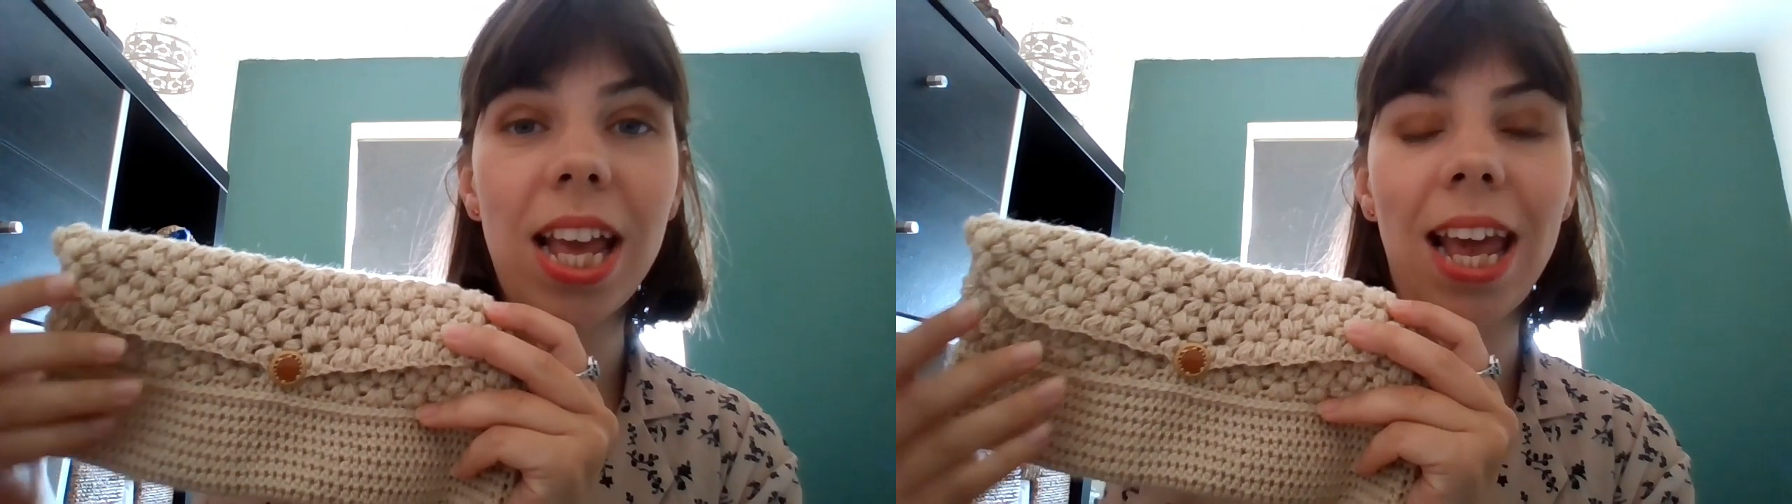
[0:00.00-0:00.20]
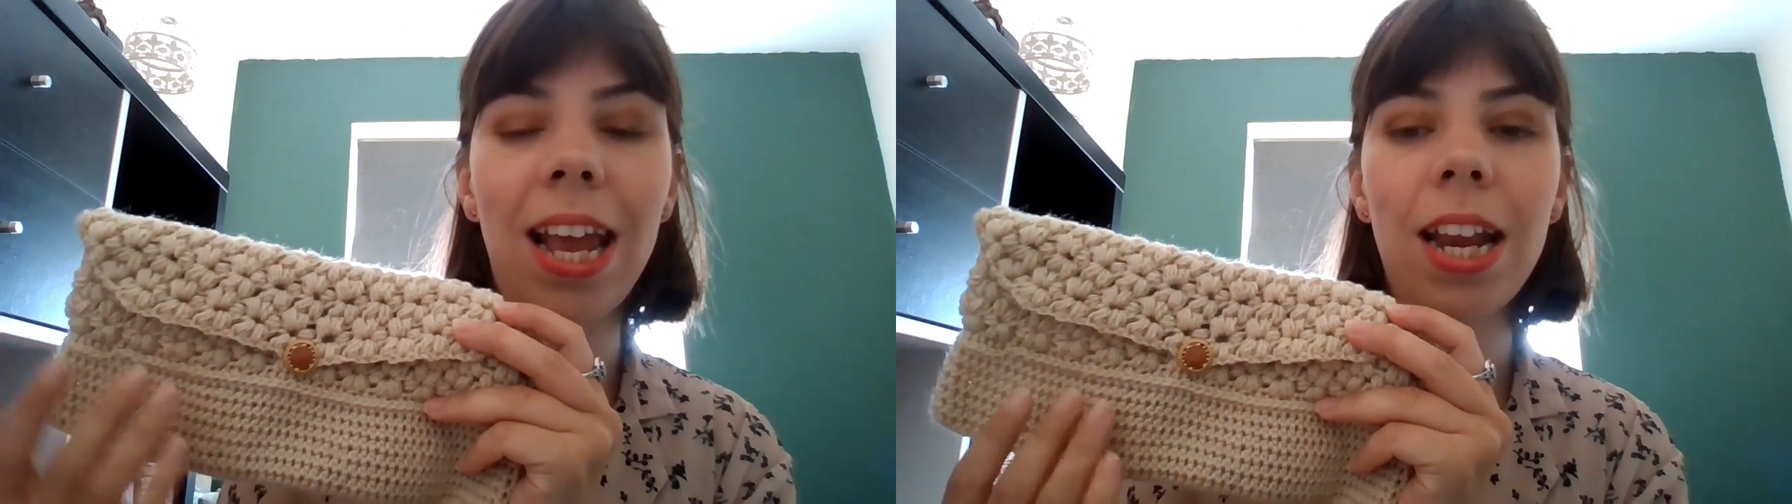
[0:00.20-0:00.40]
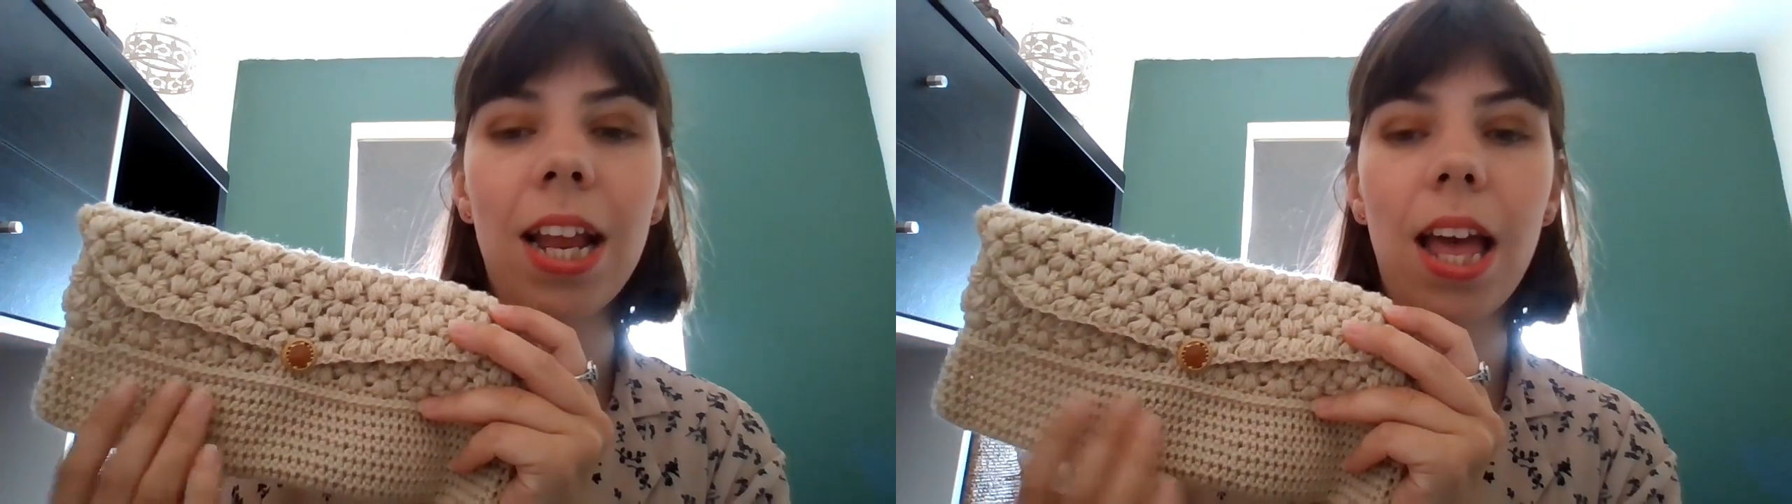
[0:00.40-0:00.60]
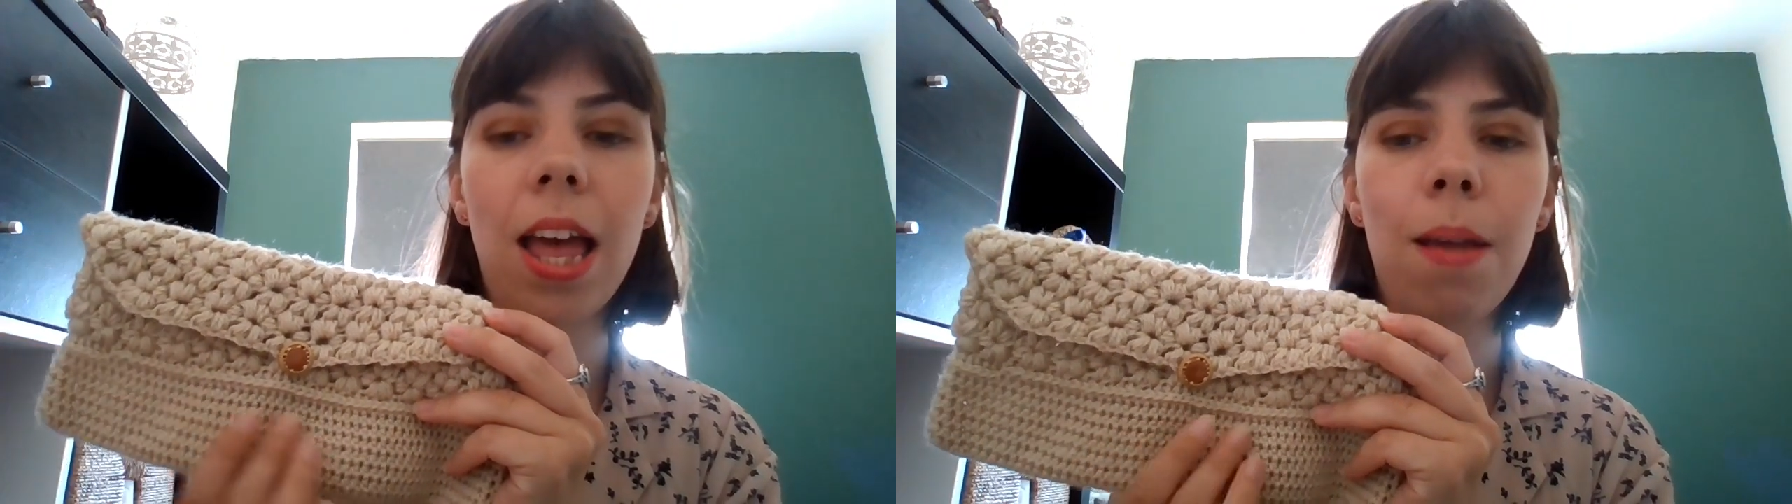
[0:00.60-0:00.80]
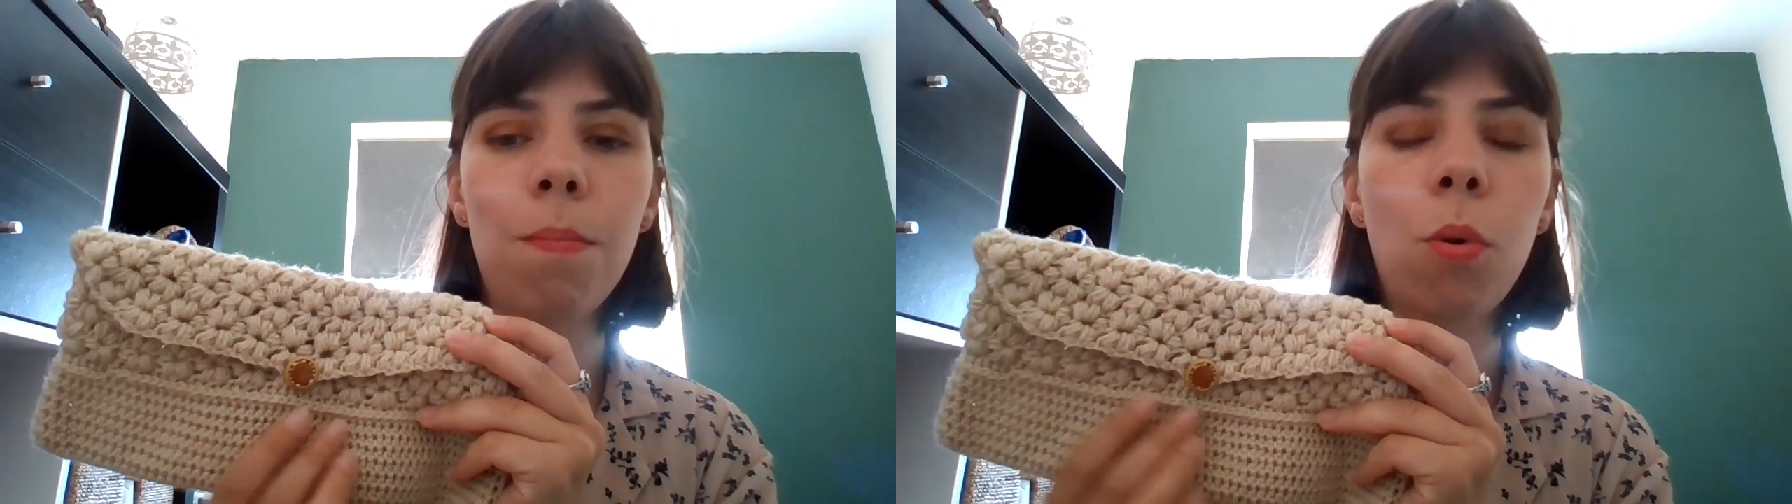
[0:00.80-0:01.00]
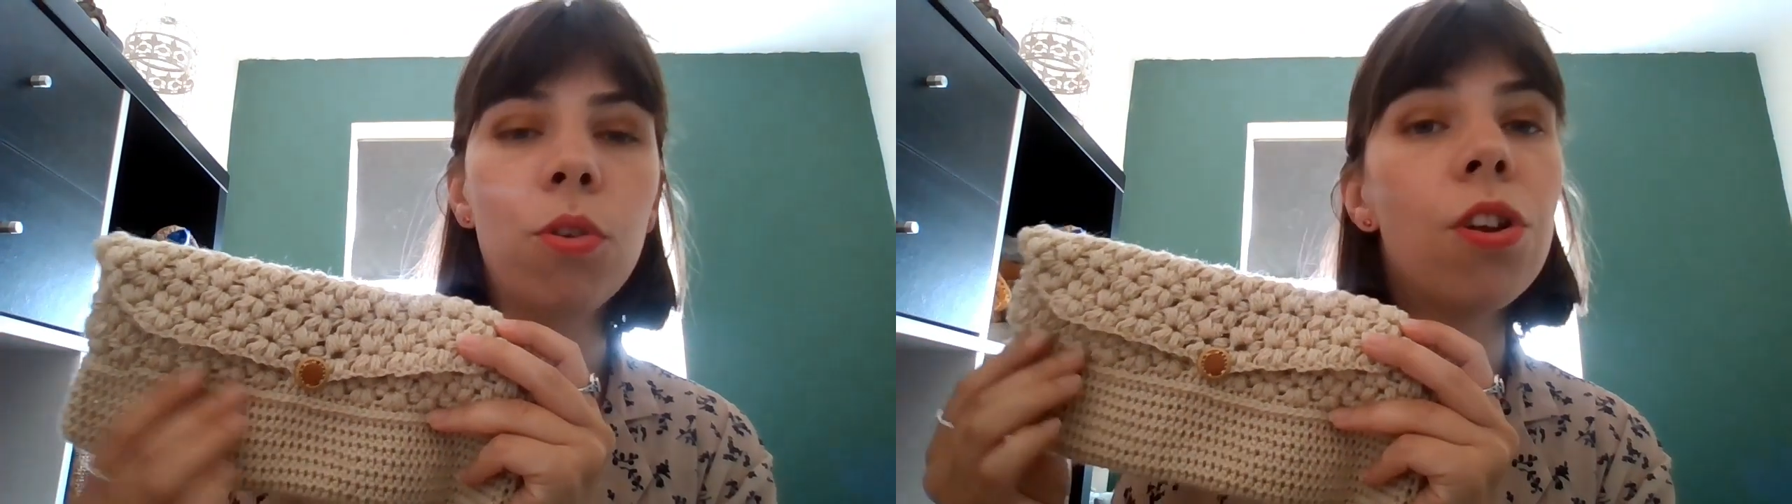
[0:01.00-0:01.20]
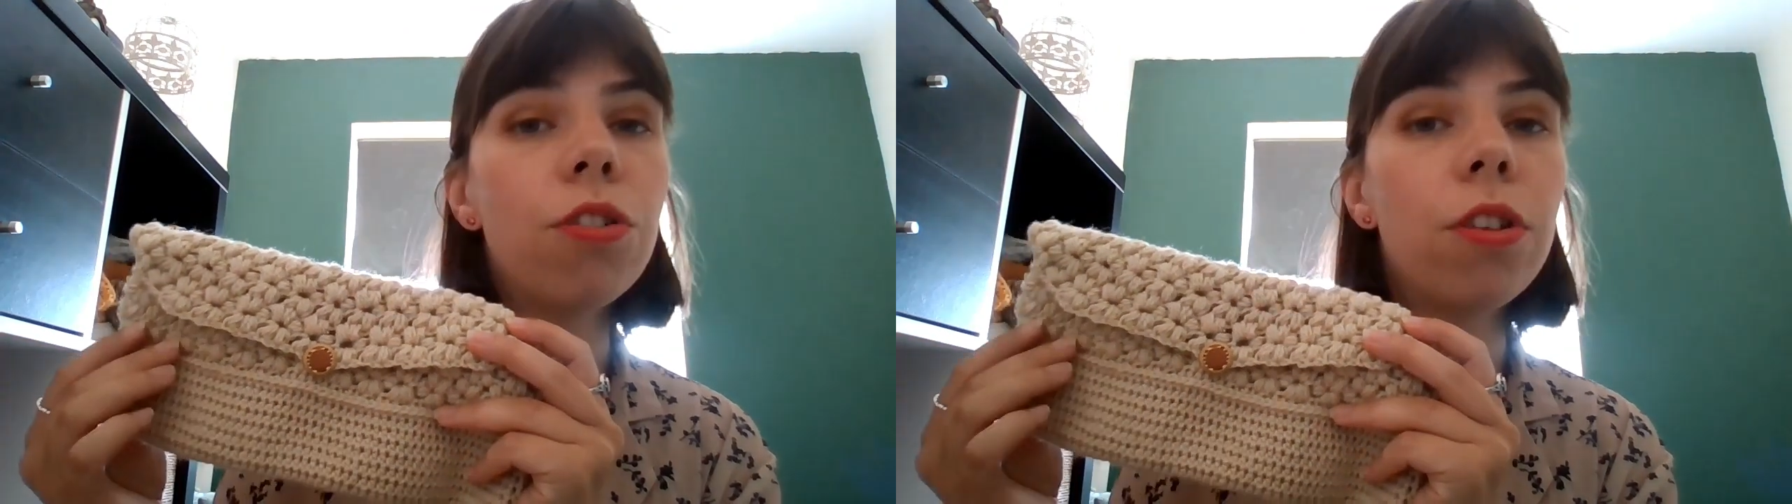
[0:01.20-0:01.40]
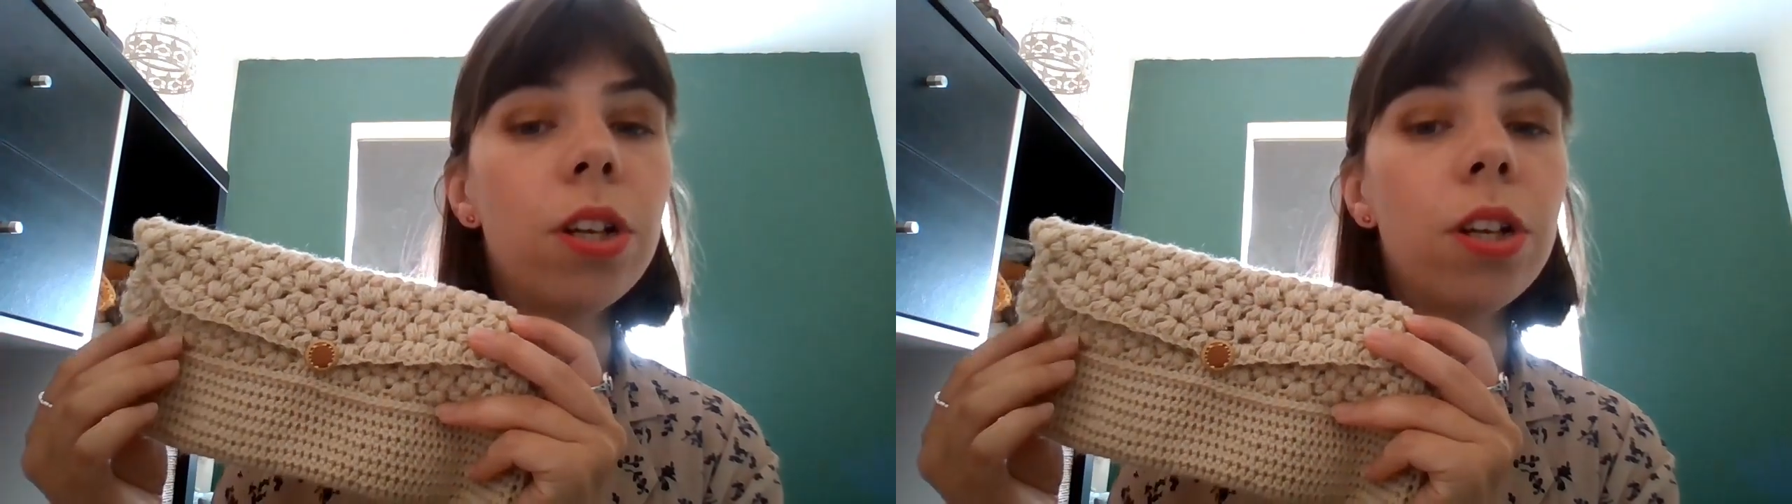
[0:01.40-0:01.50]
in a more neutral